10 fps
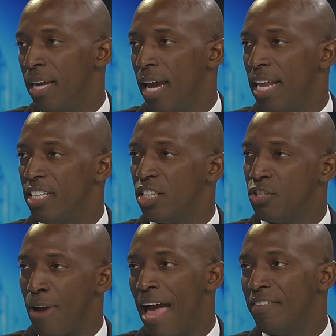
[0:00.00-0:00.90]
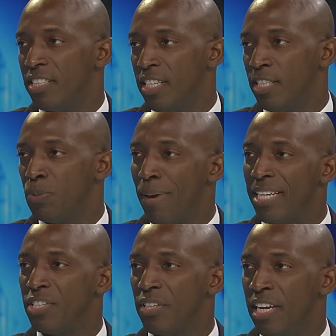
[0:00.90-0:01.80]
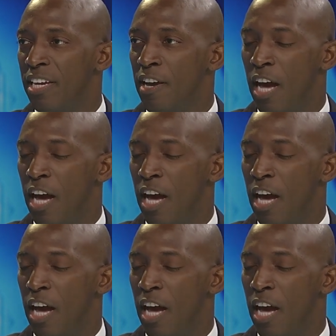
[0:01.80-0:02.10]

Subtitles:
Yeah. And it's a travesty, especially